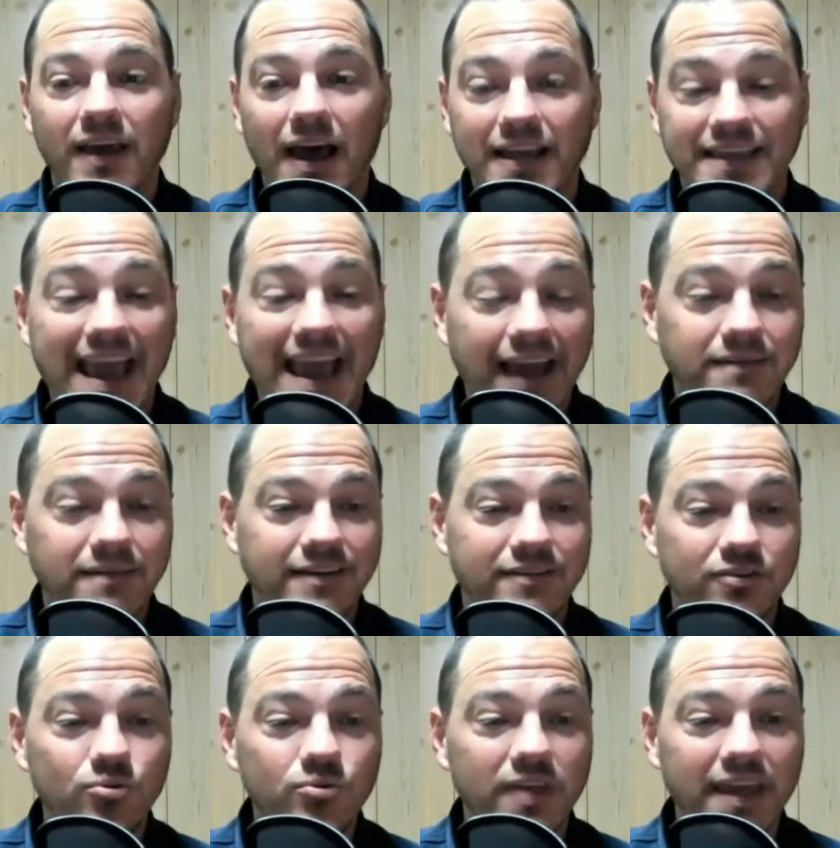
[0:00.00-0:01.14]
yeah, I
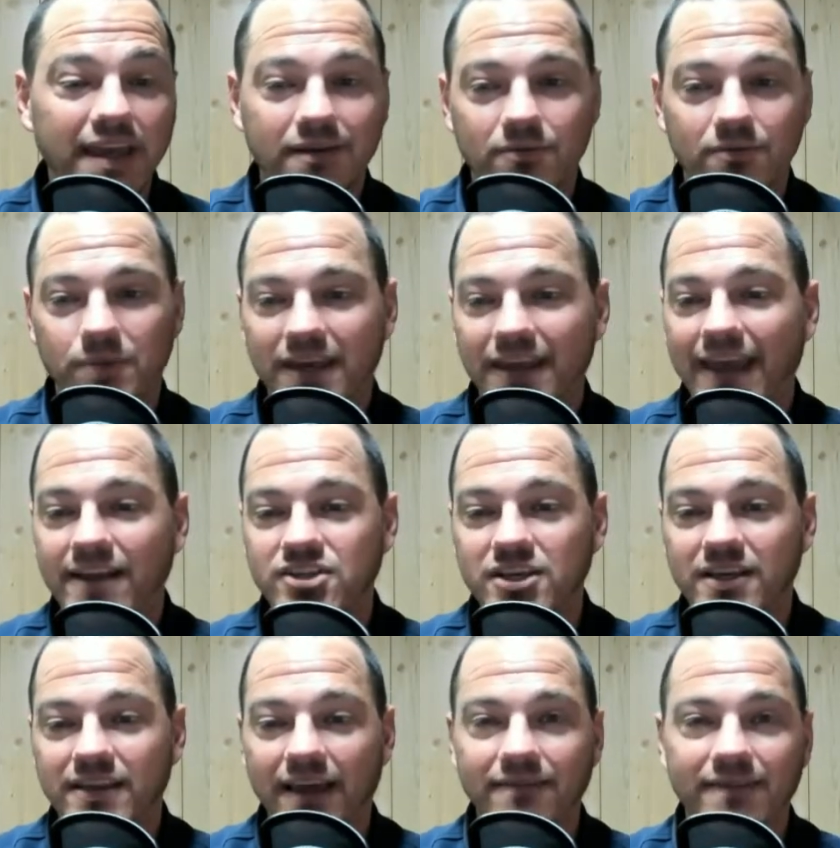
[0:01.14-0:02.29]
do think Big
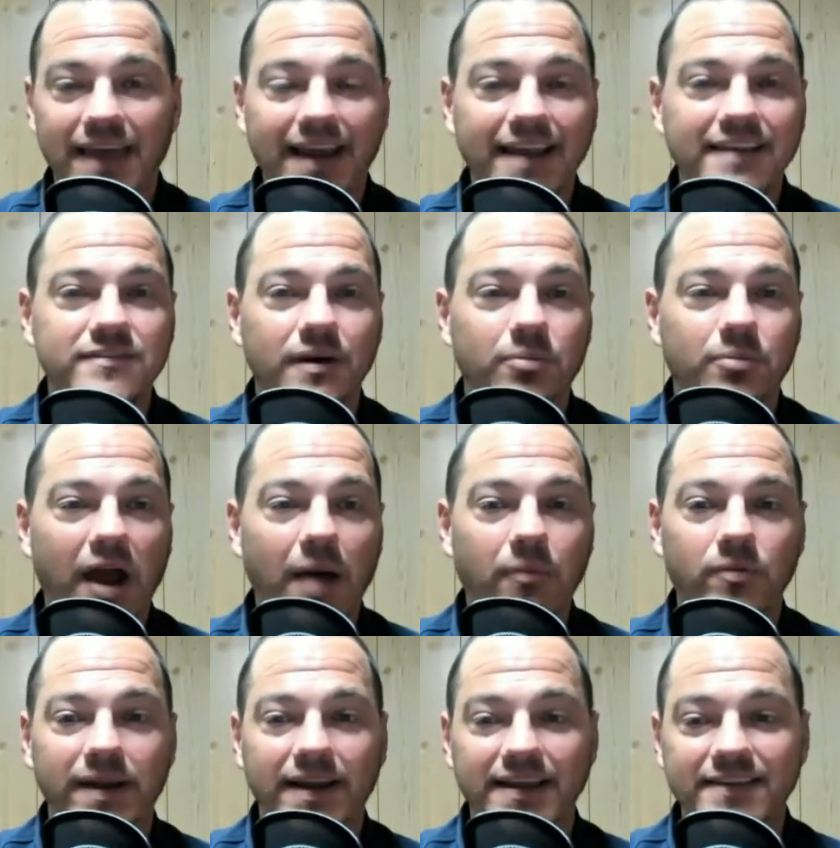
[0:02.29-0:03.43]
KG that is a
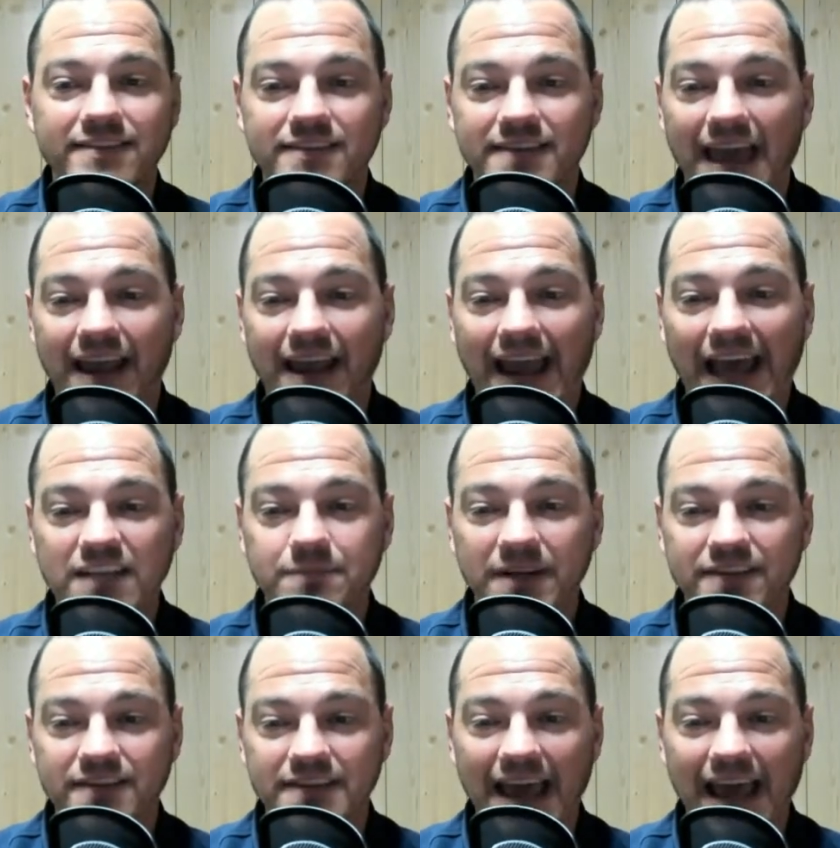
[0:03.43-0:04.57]
problem. It is a snag, has been a
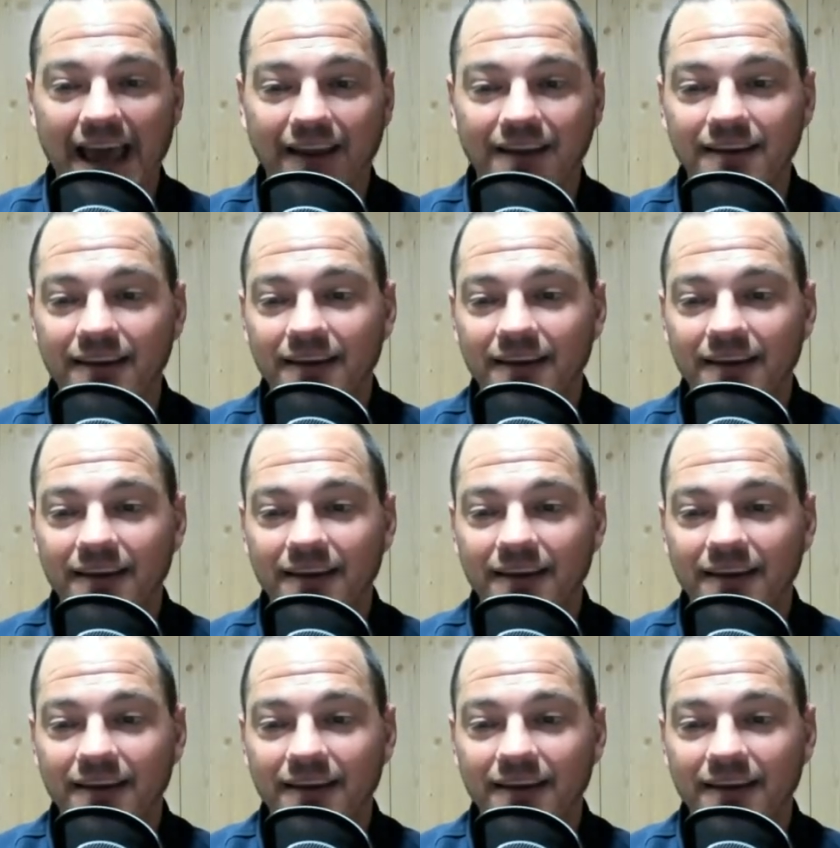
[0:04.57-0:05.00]
snag.